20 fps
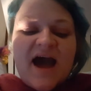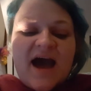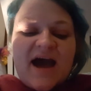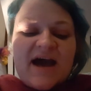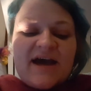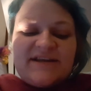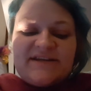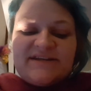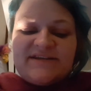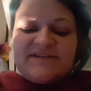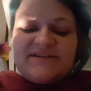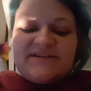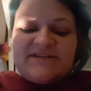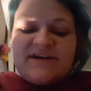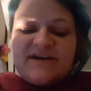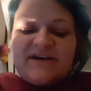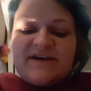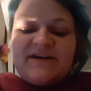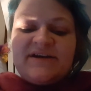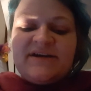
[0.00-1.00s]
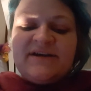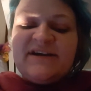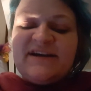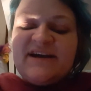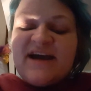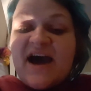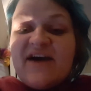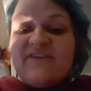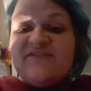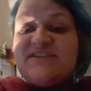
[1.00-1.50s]
and
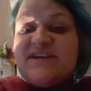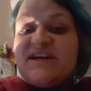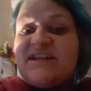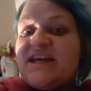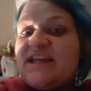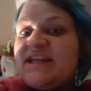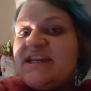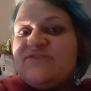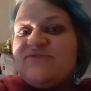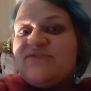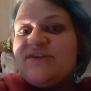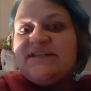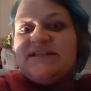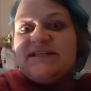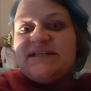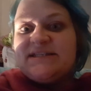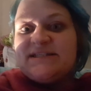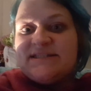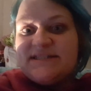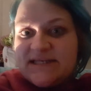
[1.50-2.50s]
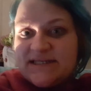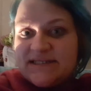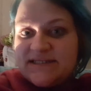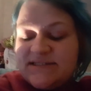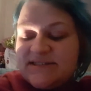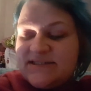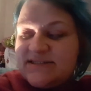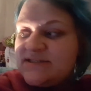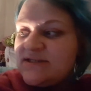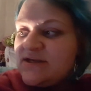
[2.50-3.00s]
haven't done any reading
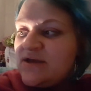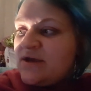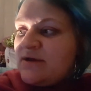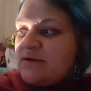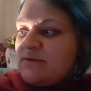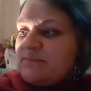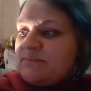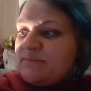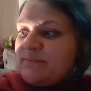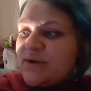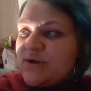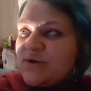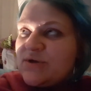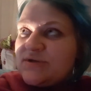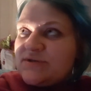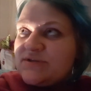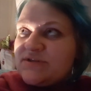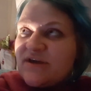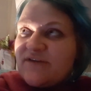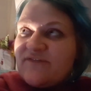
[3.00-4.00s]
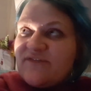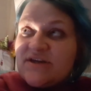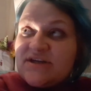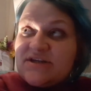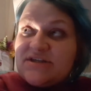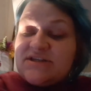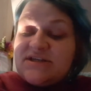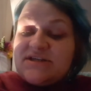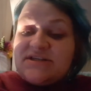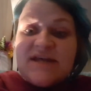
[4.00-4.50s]
since because I
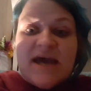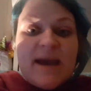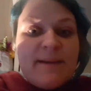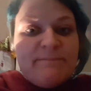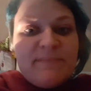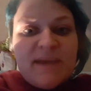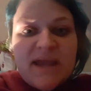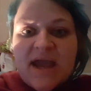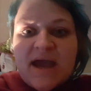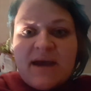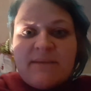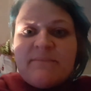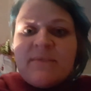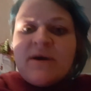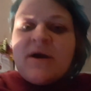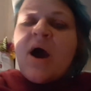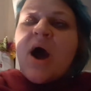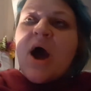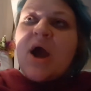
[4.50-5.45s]
finished at 10 p.m.